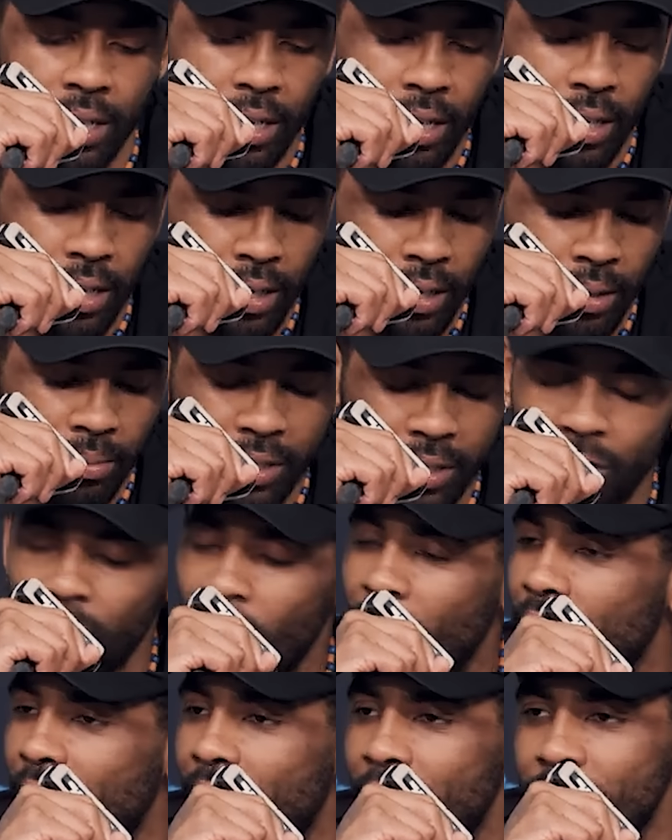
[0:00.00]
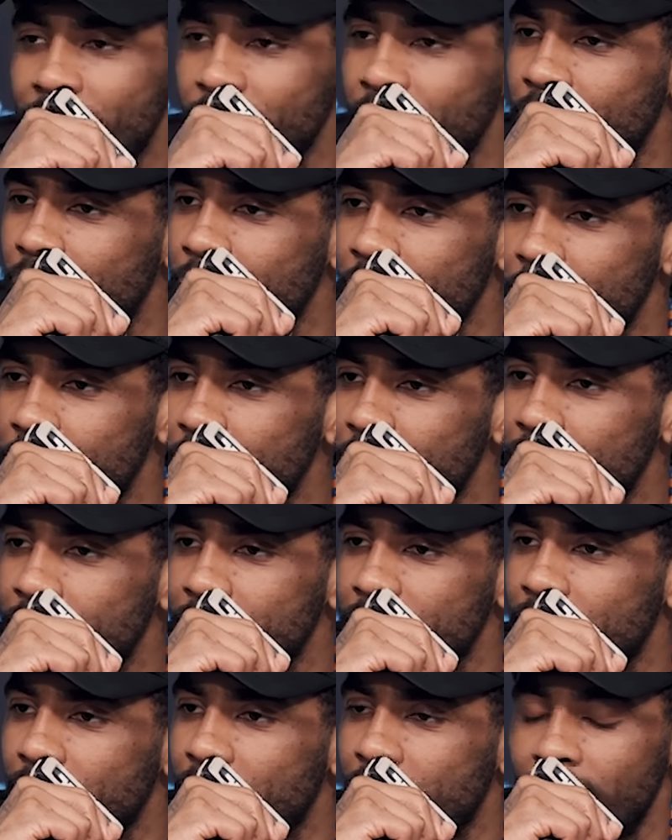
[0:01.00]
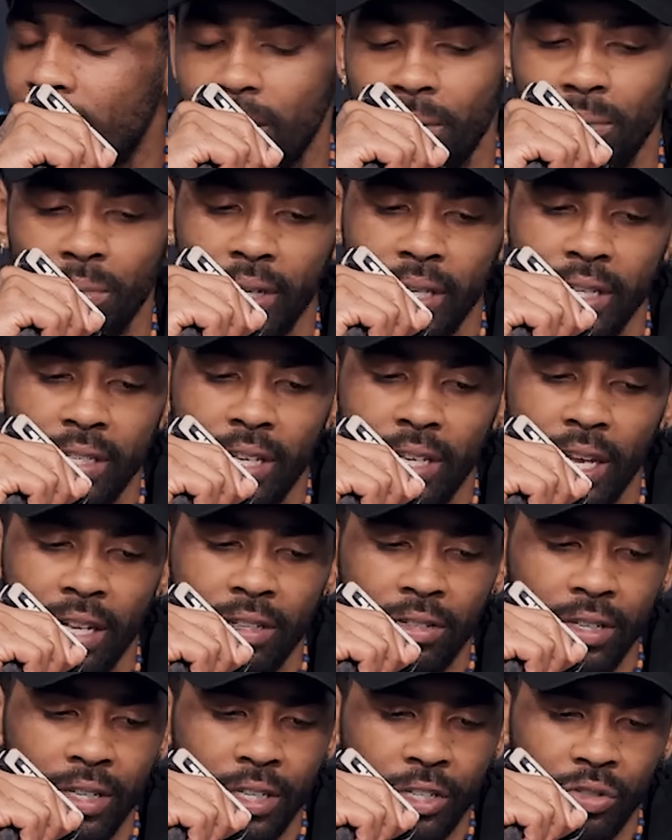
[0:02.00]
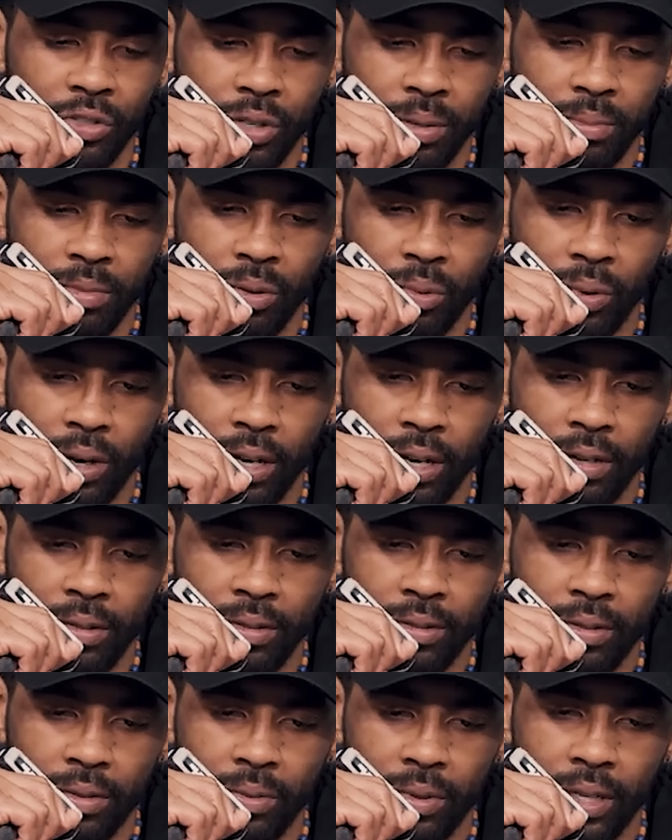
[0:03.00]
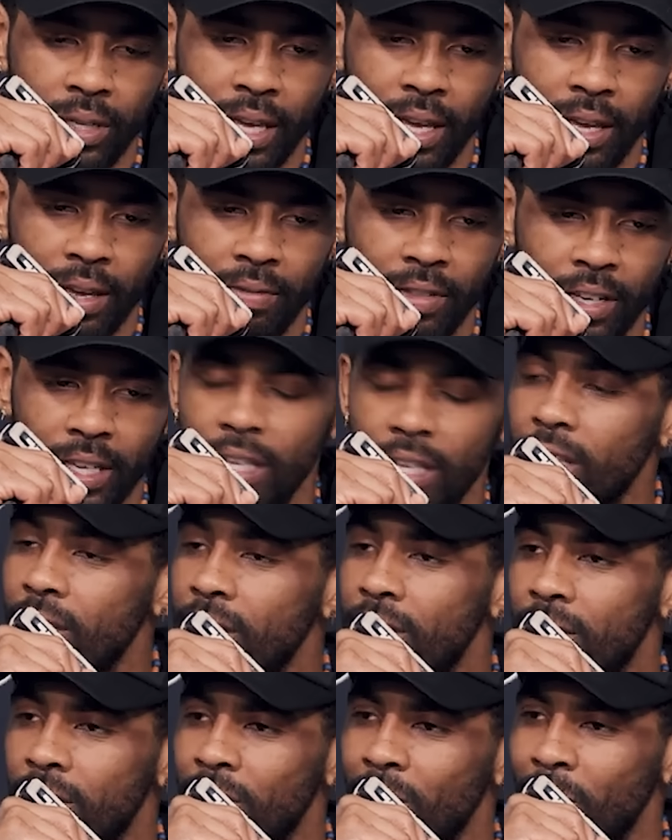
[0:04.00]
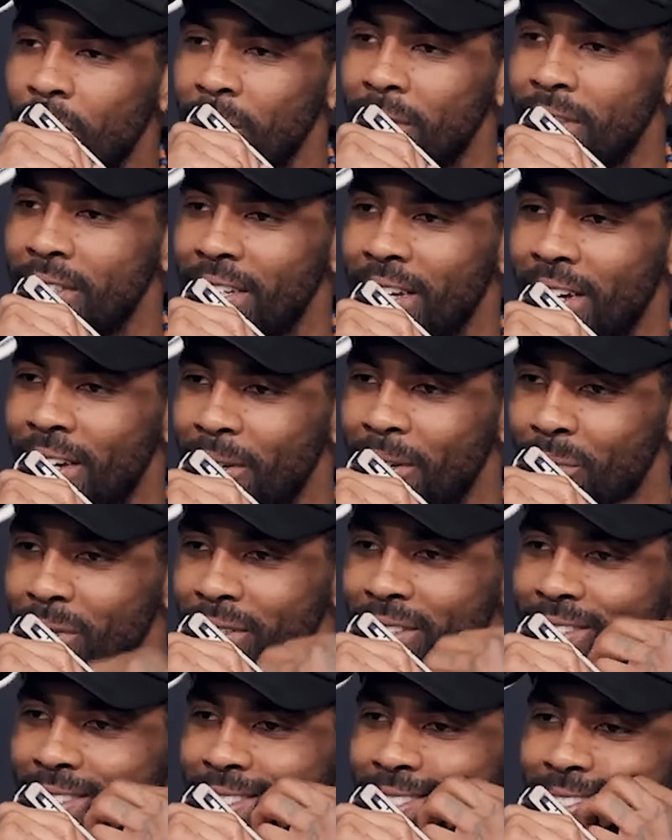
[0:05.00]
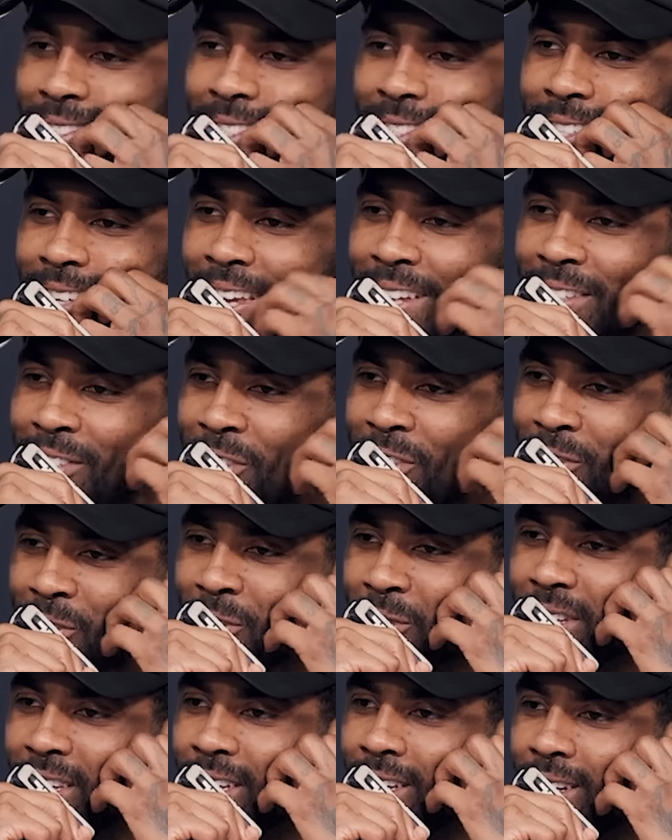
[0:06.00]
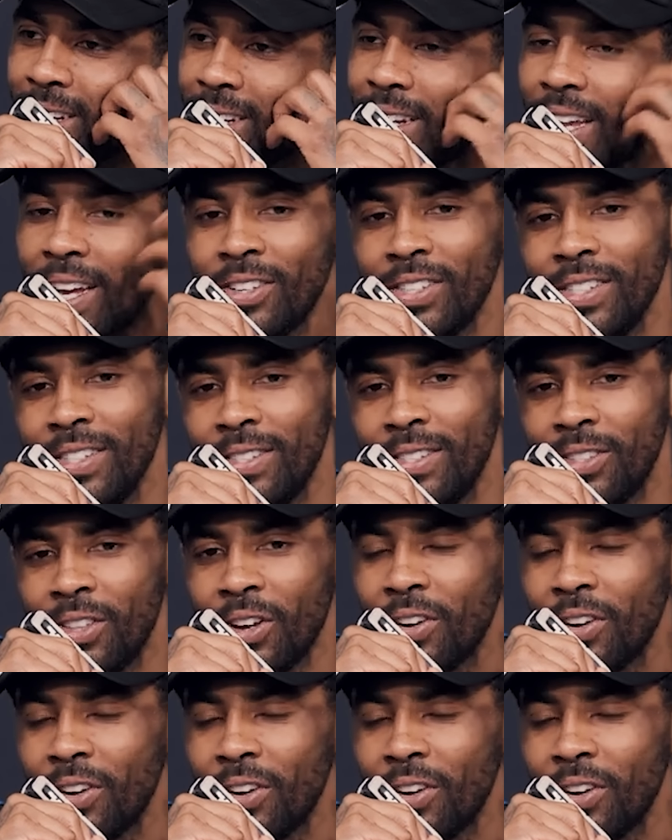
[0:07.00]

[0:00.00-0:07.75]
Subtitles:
because all eyes are on you. But he's handled it extremely well. We gave the keys to the whole entire business to an 18-year-old kid, and now he's